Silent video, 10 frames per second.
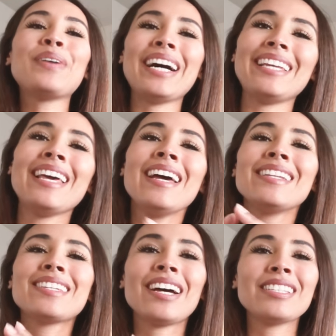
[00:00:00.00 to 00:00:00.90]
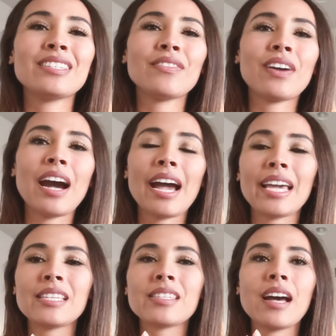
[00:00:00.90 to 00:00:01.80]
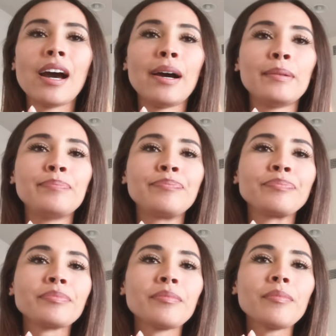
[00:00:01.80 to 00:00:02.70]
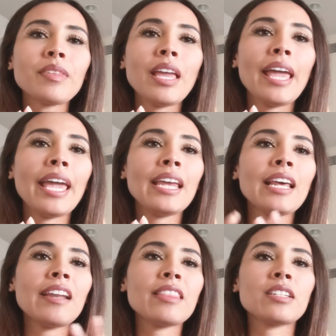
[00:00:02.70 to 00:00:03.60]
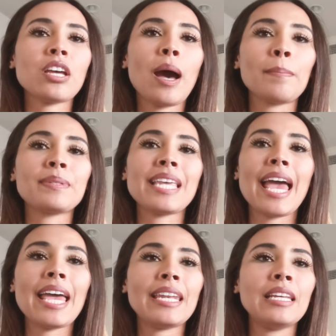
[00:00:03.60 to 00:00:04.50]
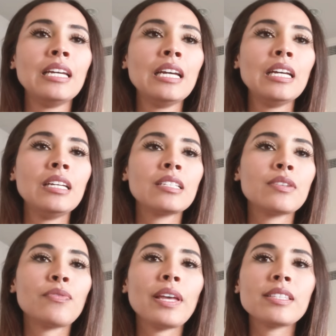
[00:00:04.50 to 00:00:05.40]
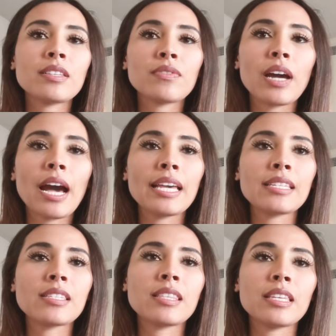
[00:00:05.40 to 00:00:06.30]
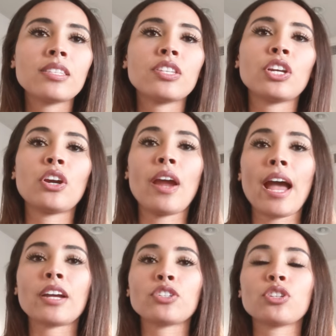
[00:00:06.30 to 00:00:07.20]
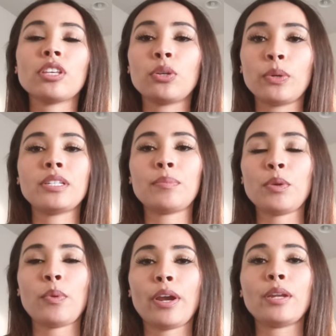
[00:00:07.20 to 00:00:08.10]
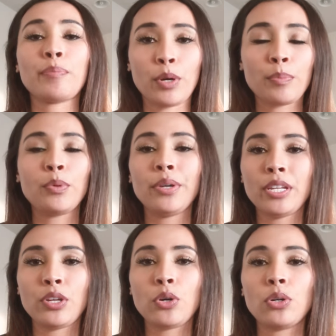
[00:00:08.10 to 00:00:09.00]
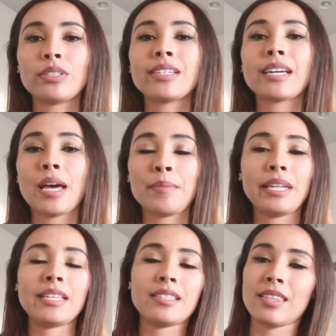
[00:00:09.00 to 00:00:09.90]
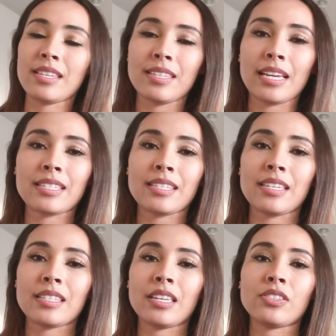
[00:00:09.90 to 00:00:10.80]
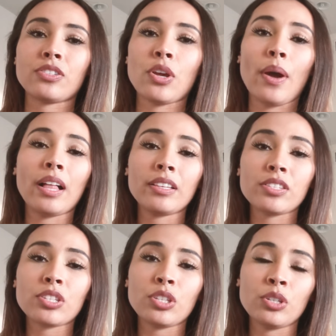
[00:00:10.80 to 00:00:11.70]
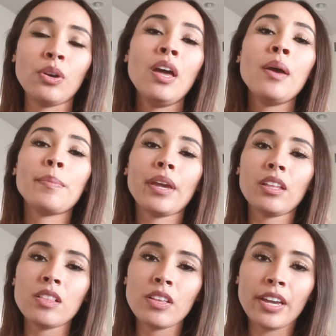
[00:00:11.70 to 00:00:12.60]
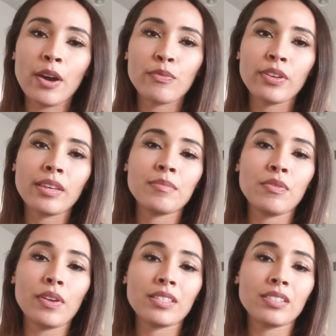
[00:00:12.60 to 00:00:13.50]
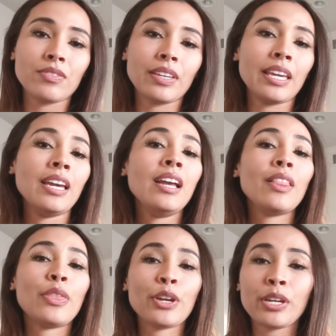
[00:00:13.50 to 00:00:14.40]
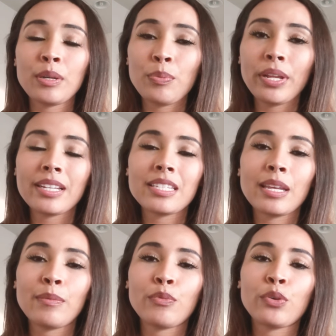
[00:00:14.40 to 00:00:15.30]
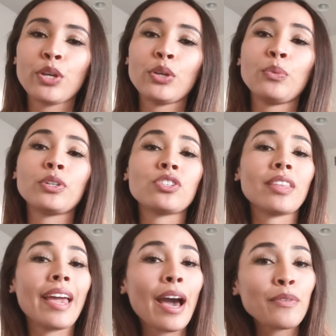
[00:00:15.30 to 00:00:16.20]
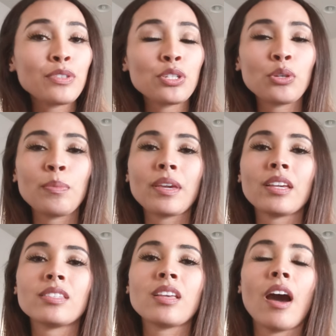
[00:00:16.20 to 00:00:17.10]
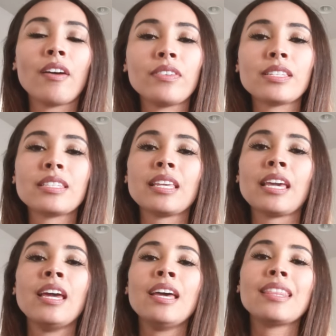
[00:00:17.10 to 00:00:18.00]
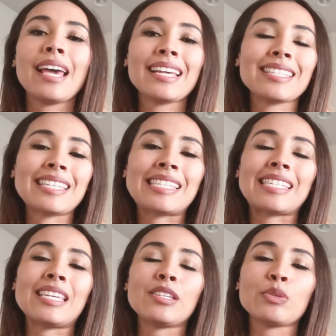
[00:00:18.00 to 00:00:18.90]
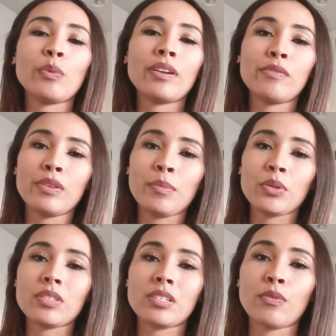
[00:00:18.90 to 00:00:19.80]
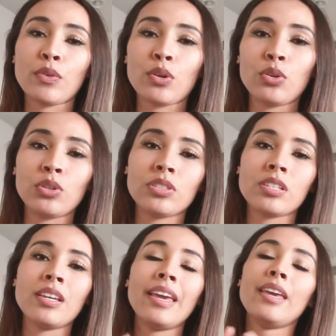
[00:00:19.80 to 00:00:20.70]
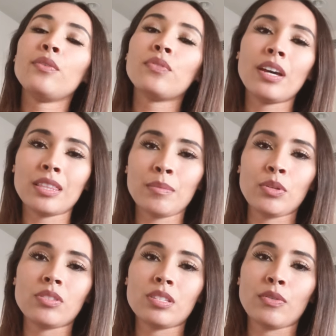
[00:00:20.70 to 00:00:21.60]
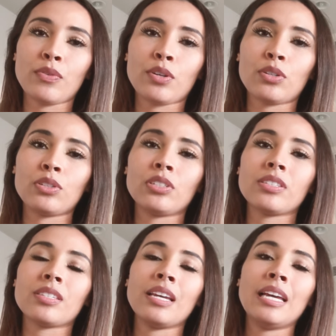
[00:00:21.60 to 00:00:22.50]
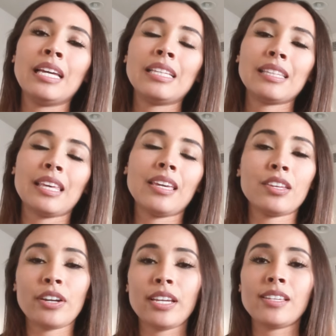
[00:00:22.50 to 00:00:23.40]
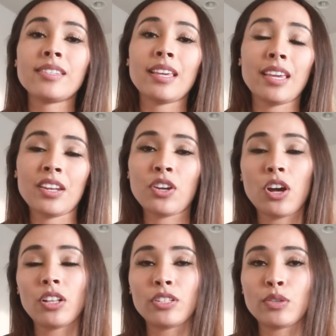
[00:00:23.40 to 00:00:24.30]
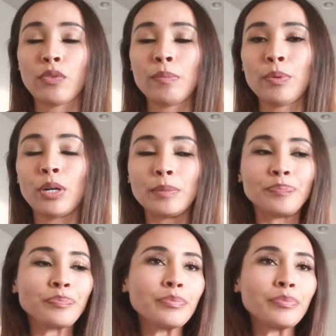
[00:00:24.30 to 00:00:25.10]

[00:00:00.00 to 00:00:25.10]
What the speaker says: but tons of guys, 8 out of the top 10 defensive guys this year are actually going to be wearing purple and gold coming into this next season. So LSU, be on the lookout for them defensively. They're going to bring a team for you, which they have to do because obviously the SEC is one of the most difficult, if not the most difficult league there is in college football.